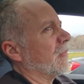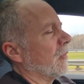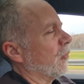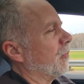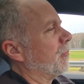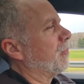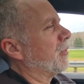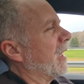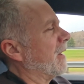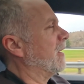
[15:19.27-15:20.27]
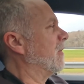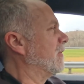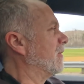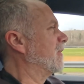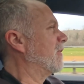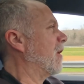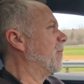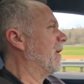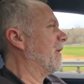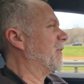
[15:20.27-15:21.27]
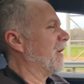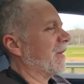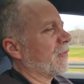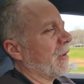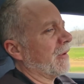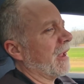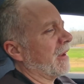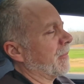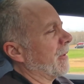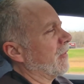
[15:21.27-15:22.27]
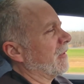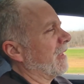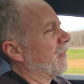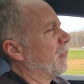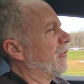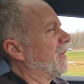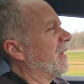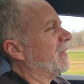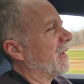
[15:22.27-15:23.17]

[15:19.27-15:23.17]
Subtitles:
we were planning on stopping at the next one at about 11%,